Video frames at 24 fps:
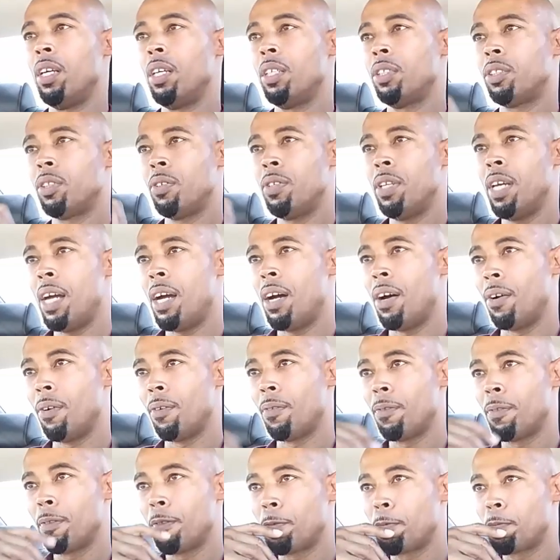So now,
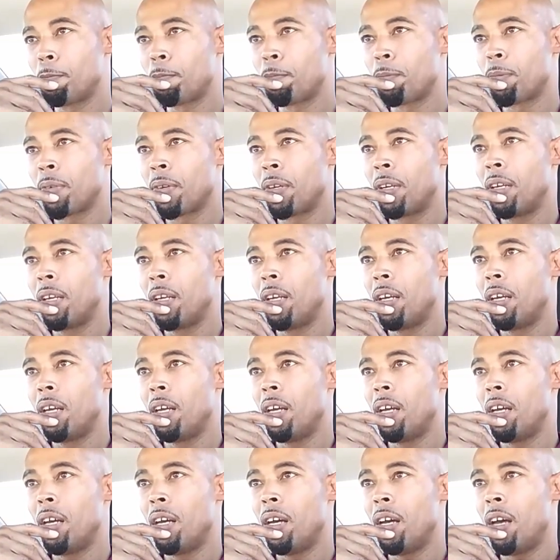
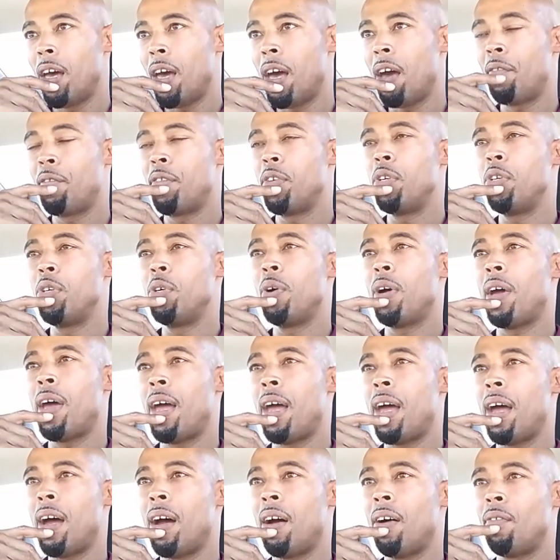after you
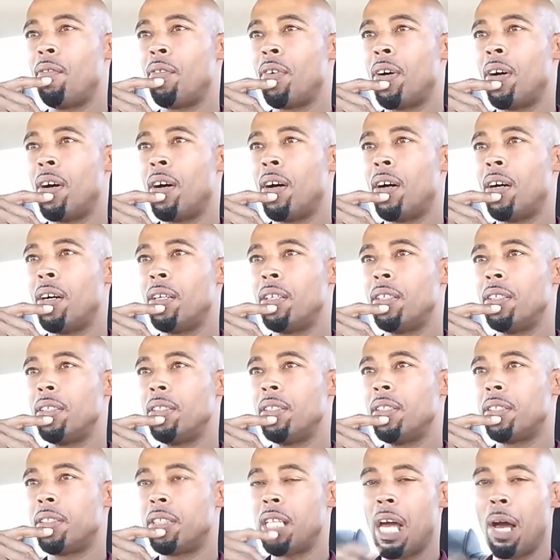have
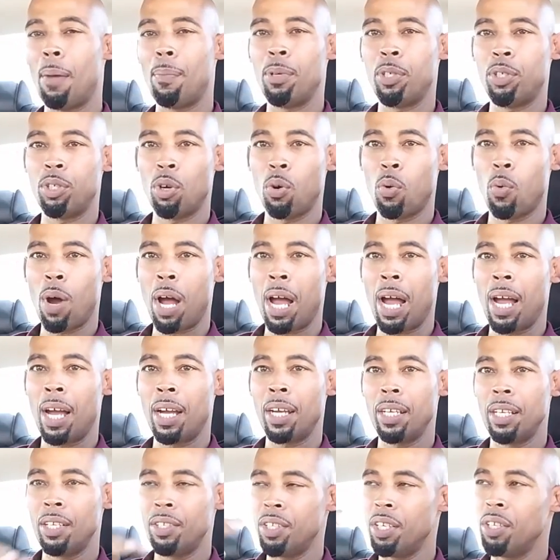established your why,
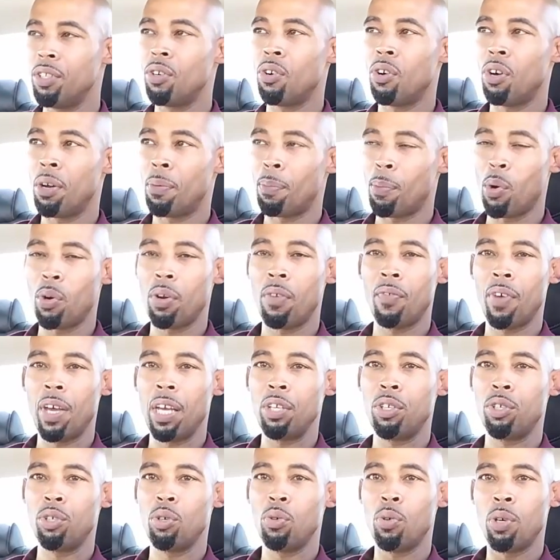it's either going to
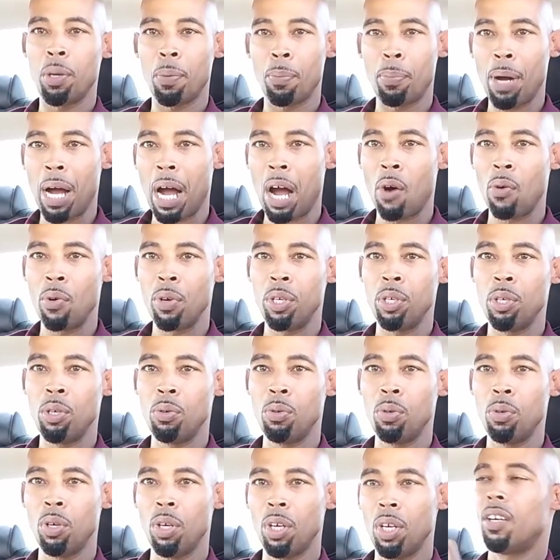motivate you and empower
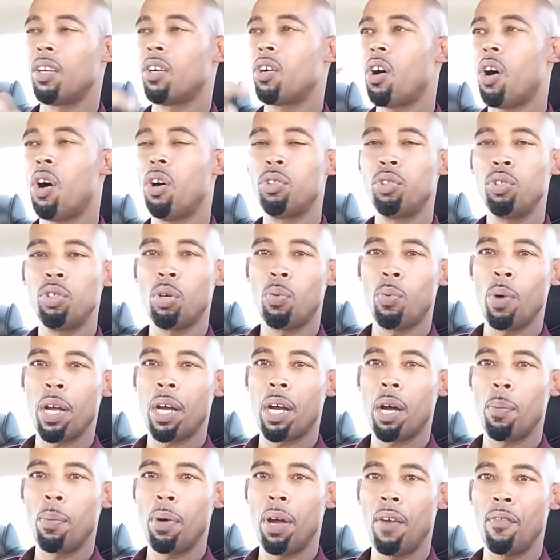you, cause you to wake
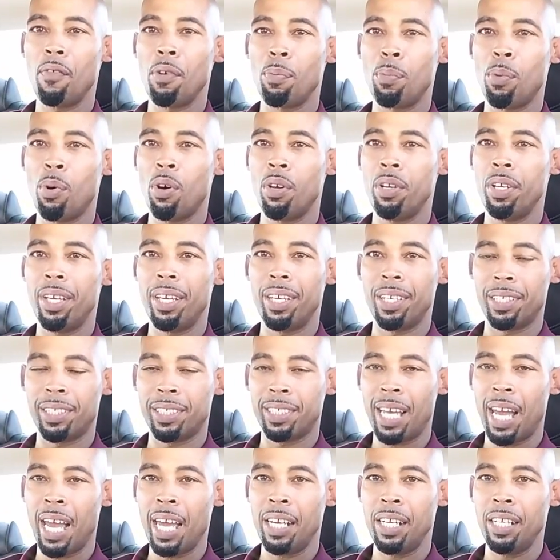up every morning
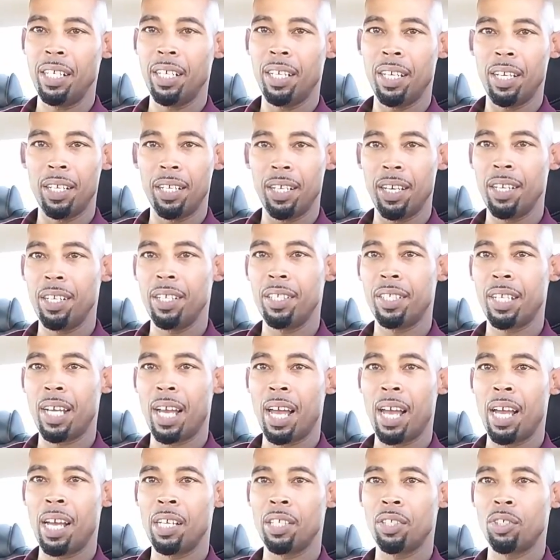excited and
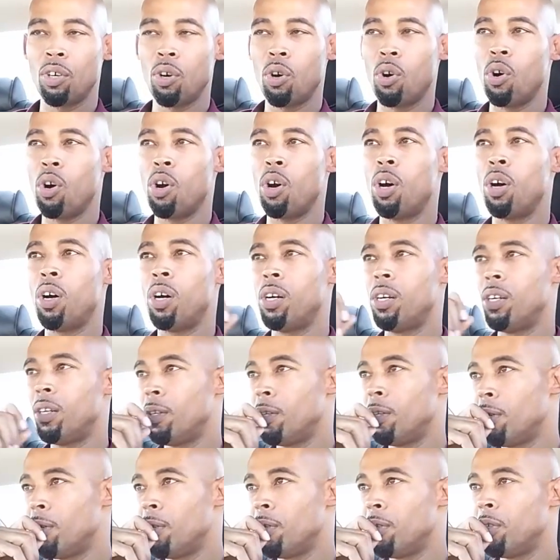energized, or
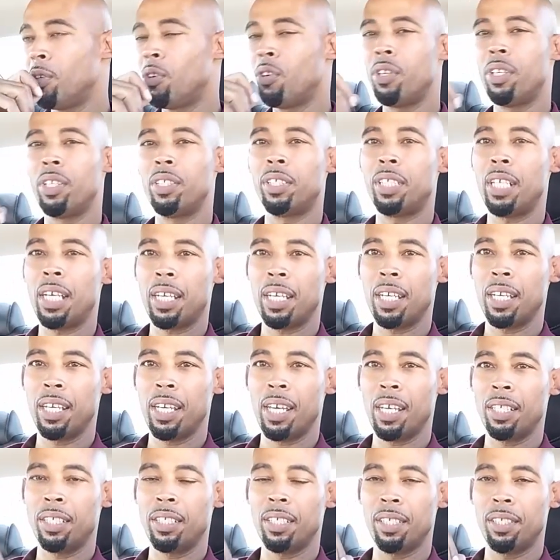you're going to second
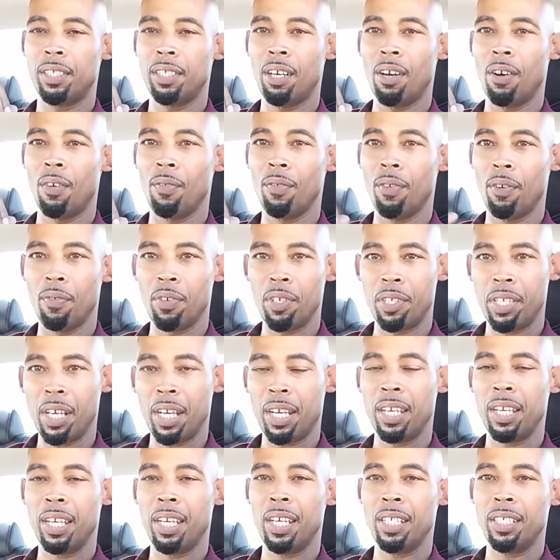guess yourself. If you're
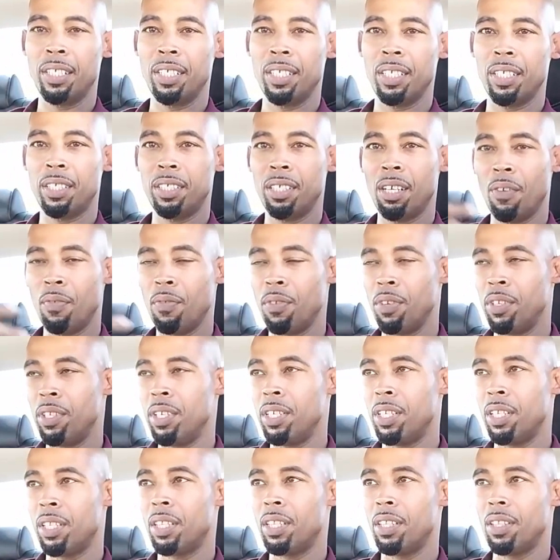second guessing yourself, you
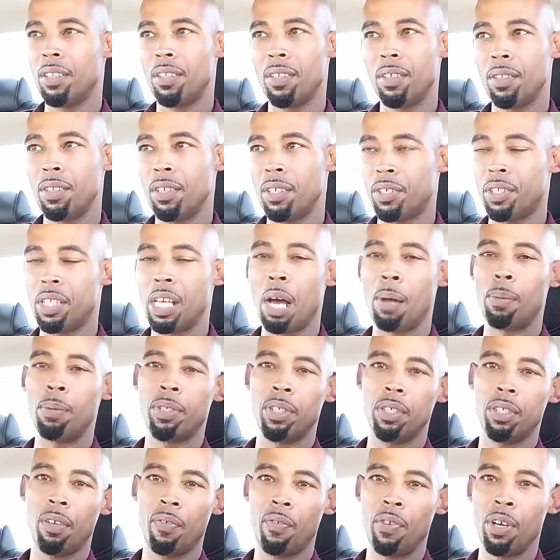need to establish
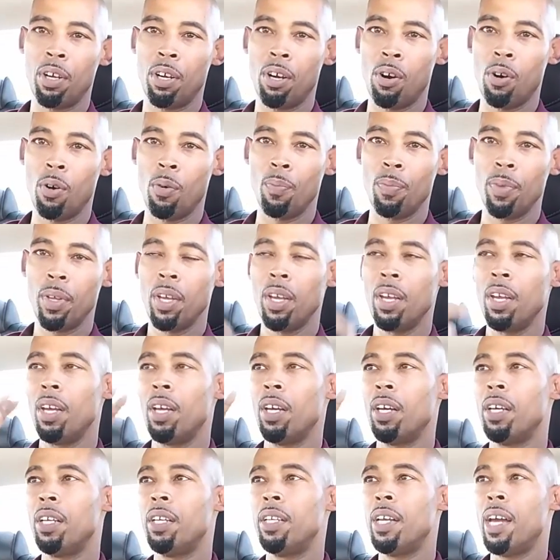a different goal.
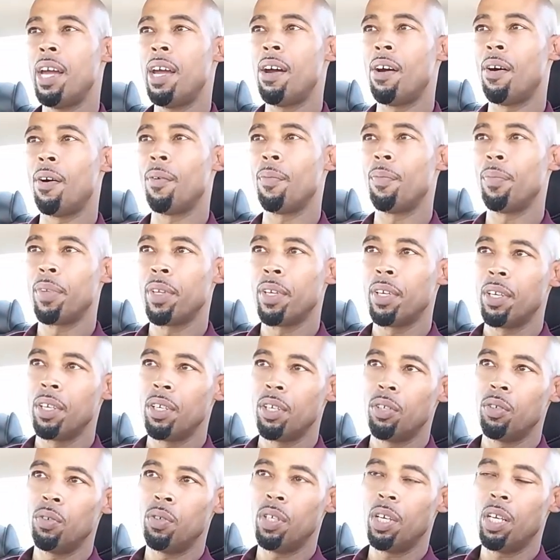Now,
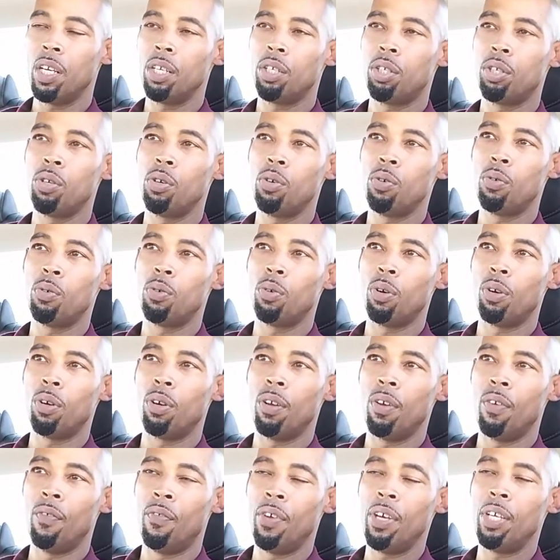you need to
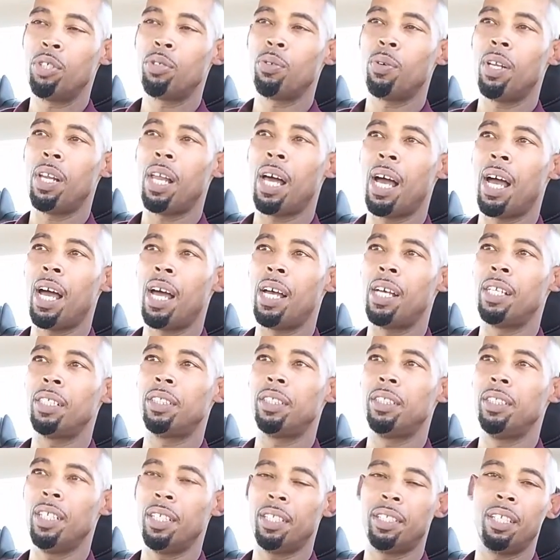
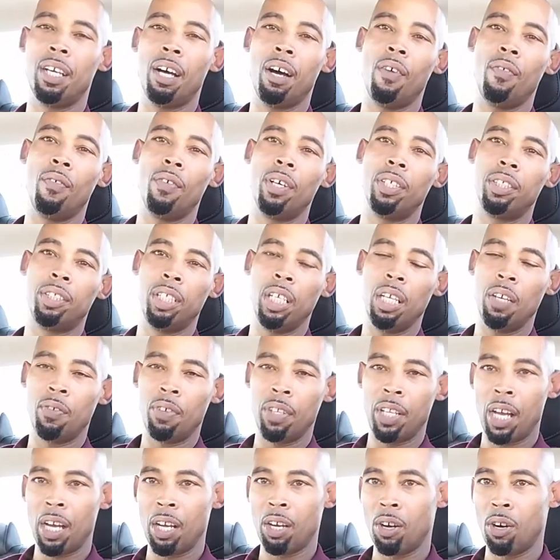visualize yourself
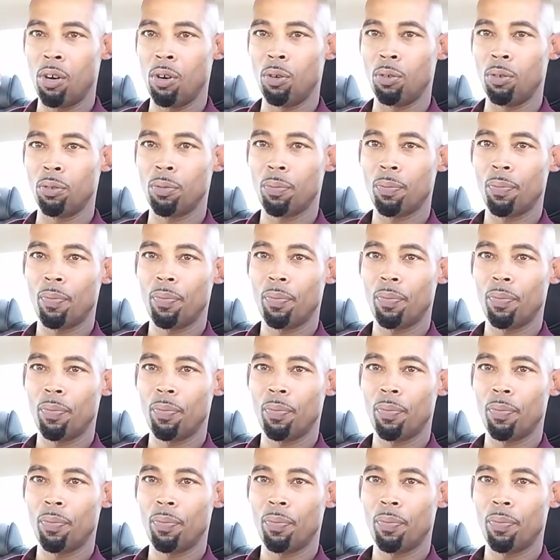achieving that goal.